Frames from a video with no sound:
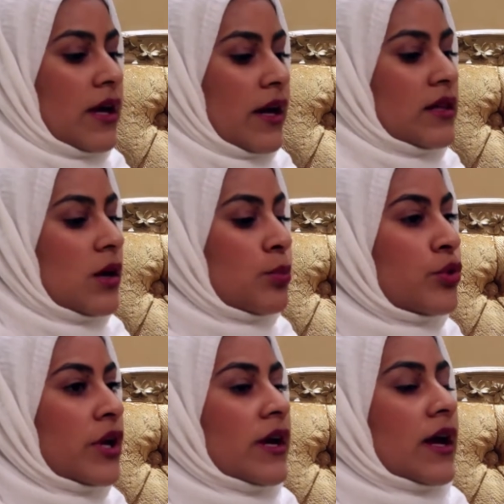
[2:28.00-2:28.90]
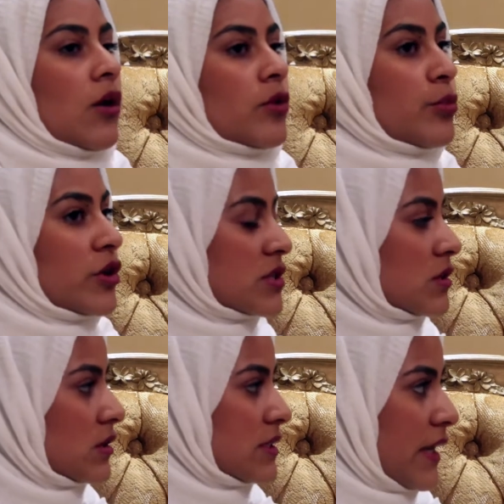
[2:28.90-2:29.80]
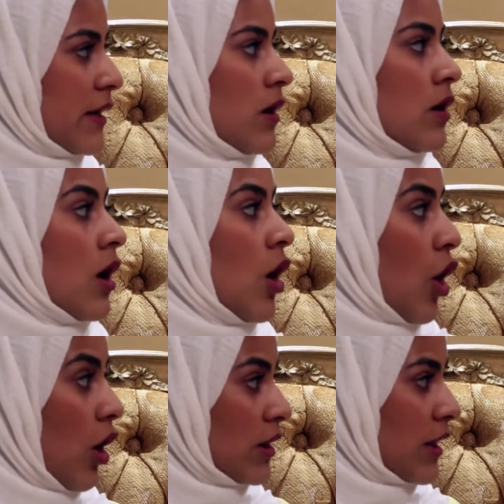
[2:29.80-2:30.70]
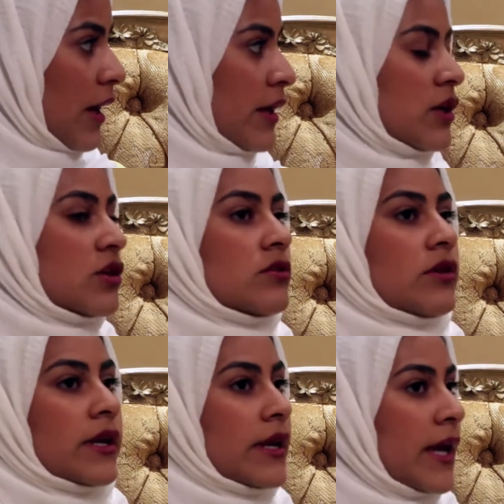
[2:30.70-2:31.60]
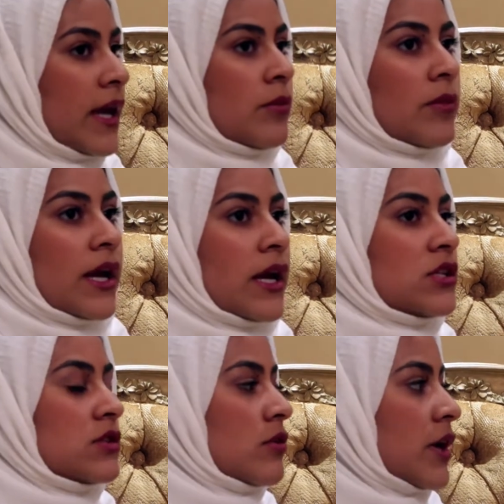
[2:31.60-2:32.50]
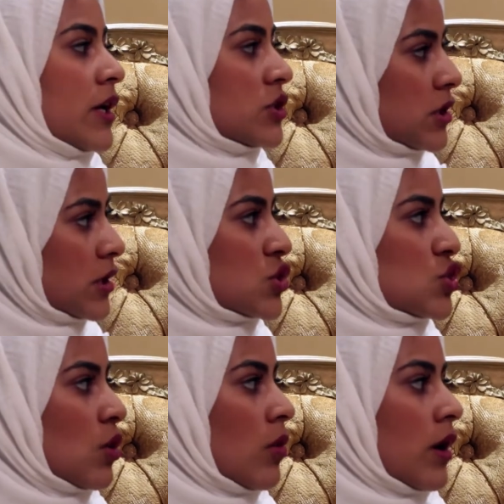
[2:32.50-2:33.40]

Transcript: end up putting our personal data online, including name, age, location, and so